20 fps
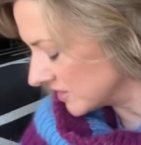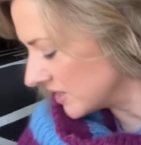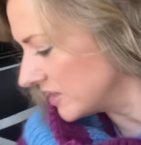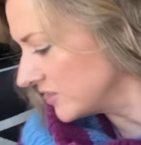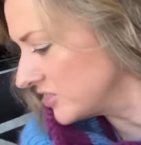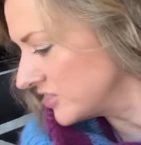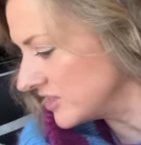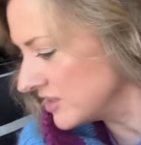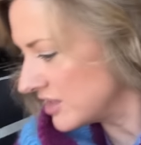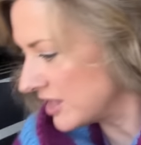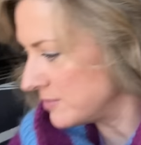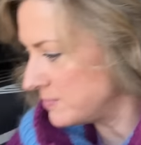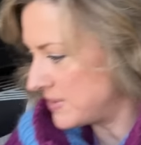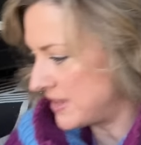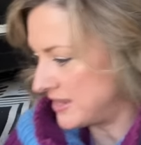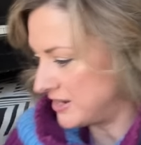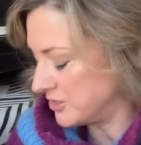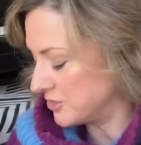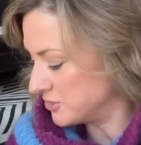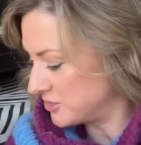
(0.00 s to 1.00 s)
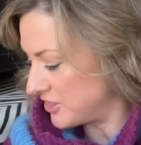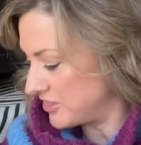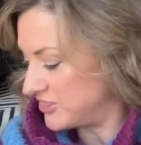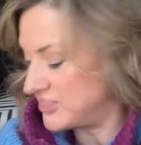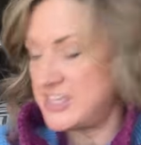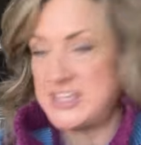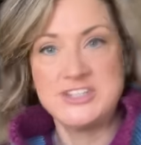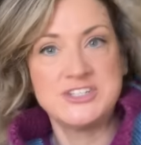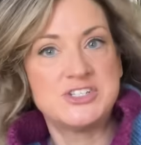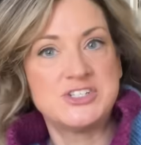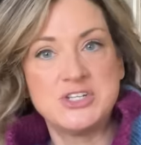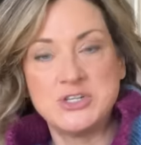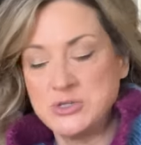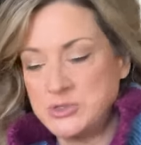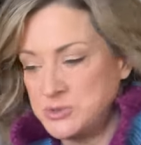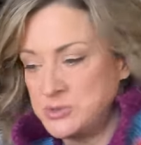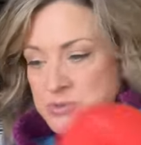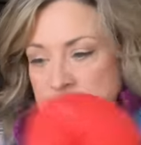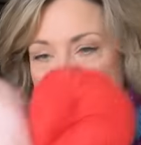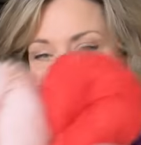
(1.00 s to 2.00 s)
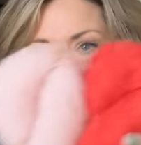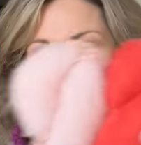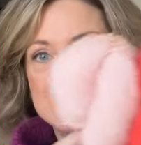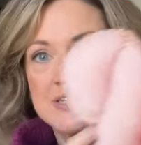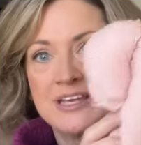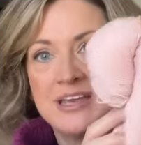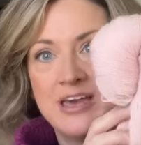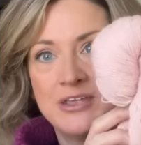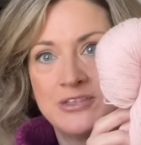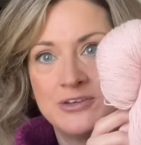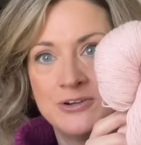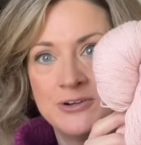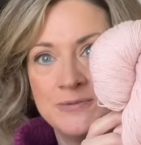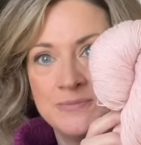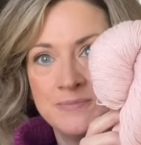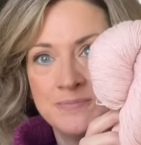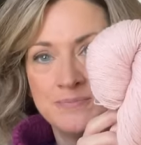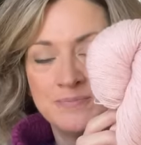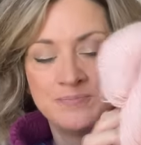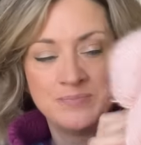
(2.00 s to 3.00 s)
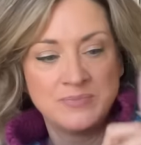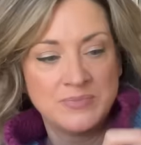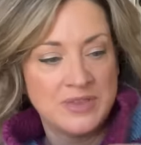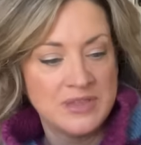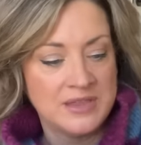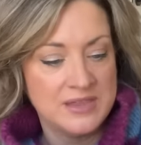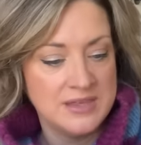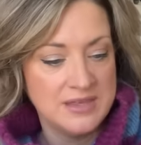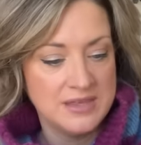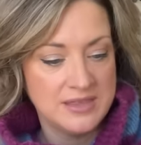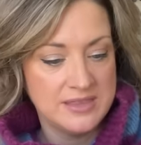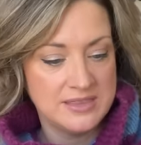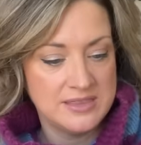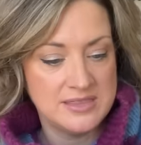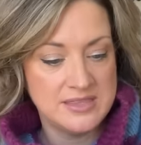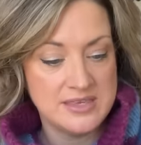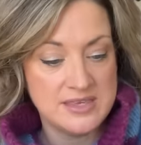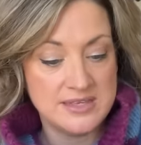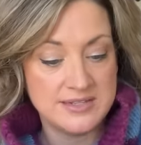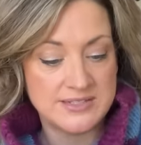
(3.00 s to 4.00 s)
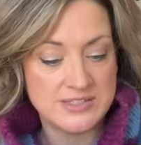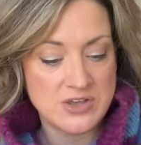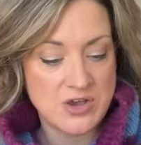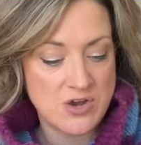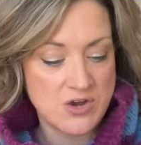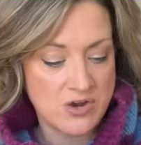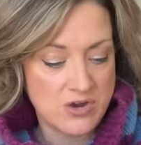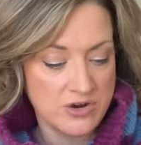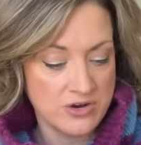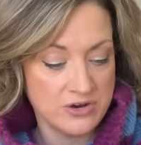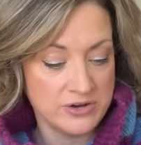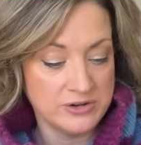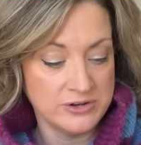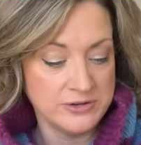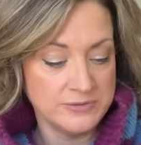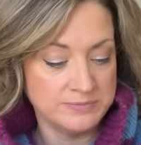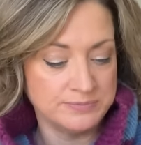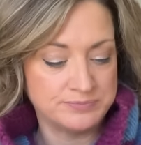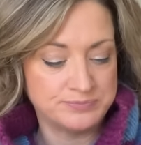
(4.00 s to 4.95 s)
I think I paired these two together. These are